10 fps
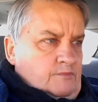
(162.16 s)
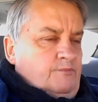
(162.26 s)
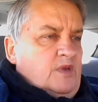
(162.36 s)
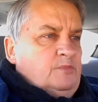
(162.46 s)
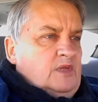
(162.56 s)

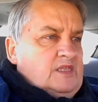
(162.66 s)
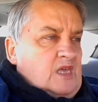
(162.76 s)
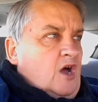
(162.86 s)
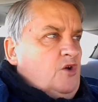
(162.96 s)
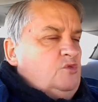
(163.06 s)
people at
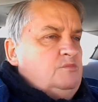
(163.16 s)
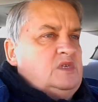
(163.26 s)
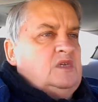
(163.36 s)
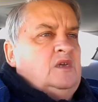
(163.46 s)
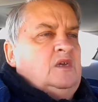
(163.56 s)
the
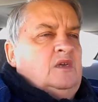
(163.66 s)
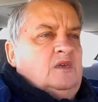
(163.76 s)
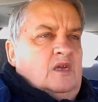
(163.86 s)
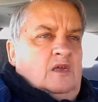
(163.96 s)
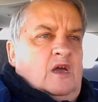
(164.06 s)
homes
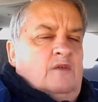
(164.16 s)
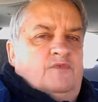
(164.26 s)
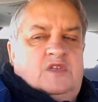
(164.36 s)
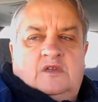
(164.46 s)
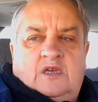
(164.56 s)
can go and
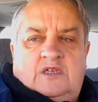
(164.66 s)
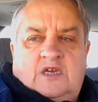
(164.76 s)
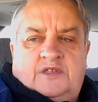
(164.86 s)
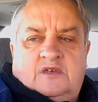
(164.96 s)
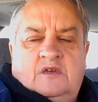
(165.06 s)
visit each
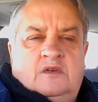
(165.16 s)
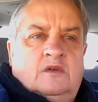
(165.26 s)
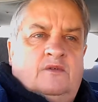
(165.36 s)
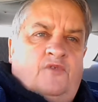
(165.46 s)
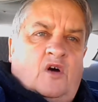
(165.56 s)
other.
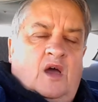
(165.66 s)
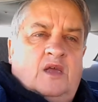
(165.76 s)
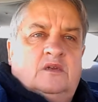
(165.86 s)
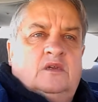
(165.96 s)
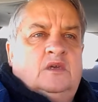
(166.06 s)
Fine.